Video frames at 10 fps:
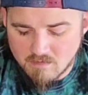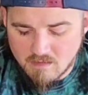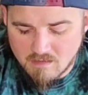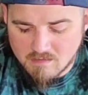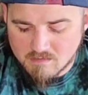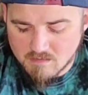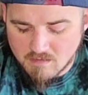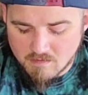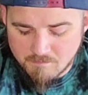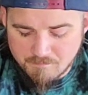and
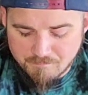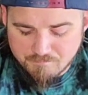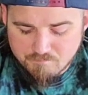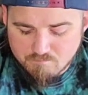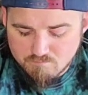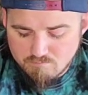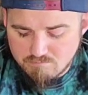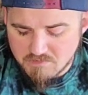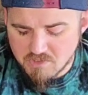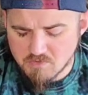
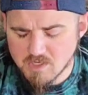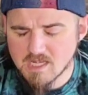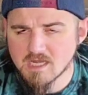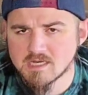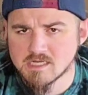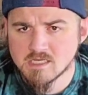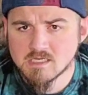you had